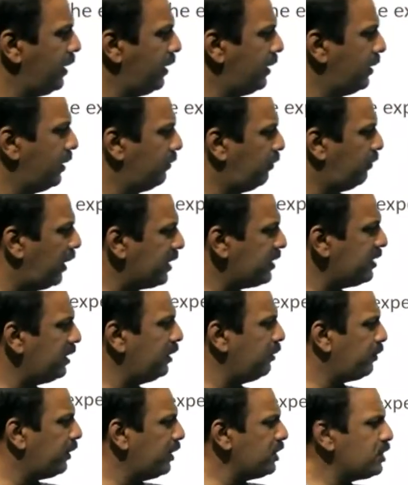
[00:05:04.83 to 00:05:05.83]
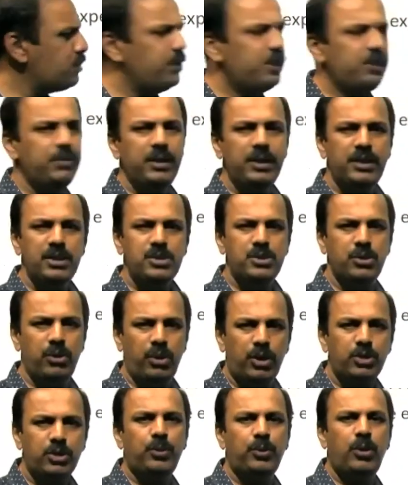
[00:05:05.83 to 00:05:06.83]
What is the difference between this
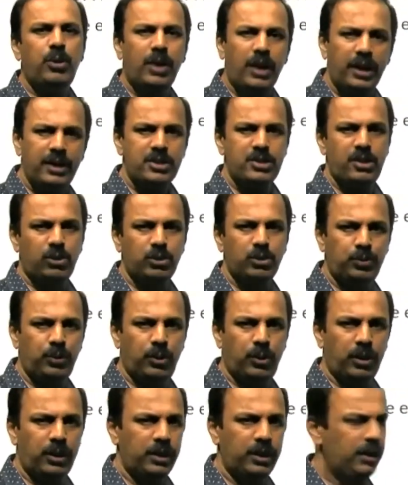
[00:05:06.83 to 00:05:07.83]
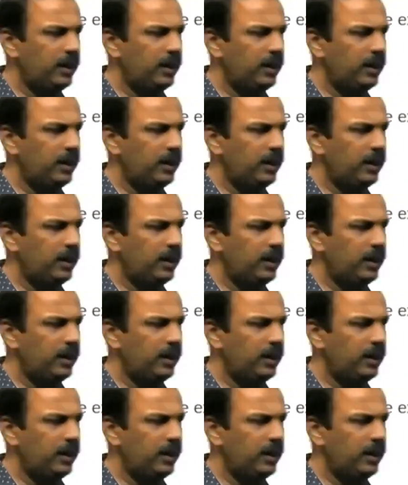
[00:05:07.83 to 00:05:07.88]
north pole and south pole?